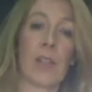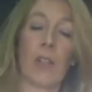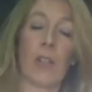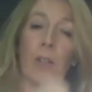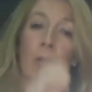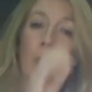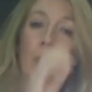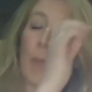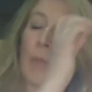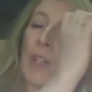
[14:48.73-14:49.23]
So
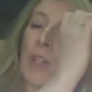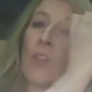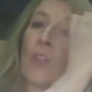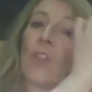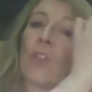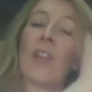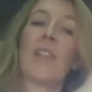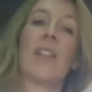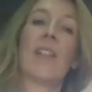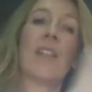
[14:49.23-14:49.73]
that'll be
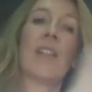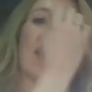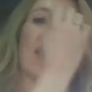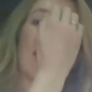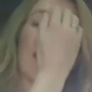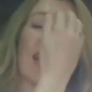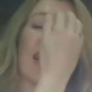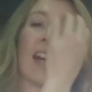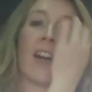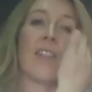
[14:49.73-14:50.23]
interesting to
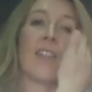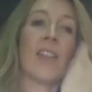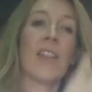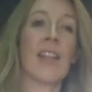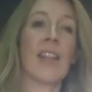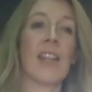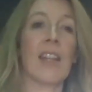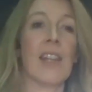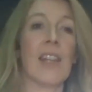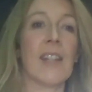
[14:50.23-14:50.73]
see. I
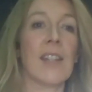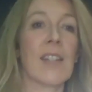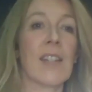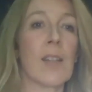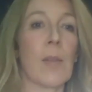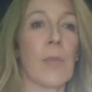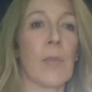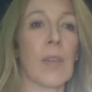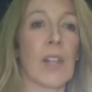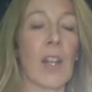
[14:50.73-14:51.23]
think it is
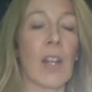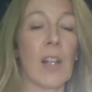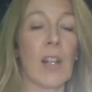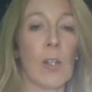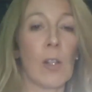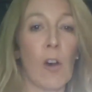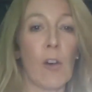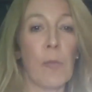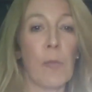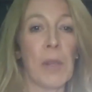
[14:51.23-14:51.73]
something that a
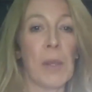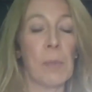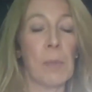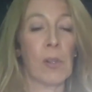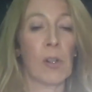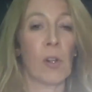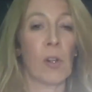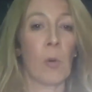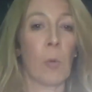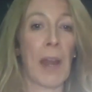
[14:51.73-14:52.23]
lot of
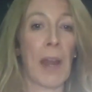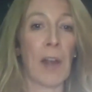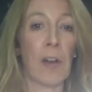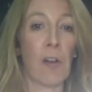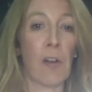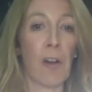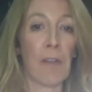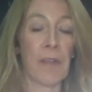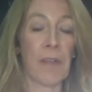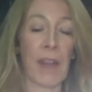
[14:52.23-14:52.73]
people are
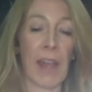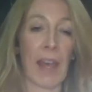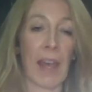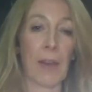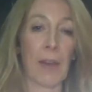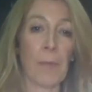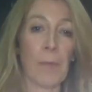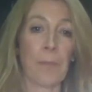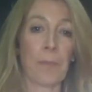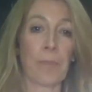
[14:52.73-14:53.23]
aware of
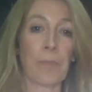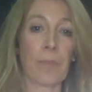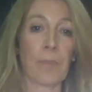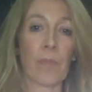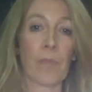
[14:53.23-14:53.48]
now,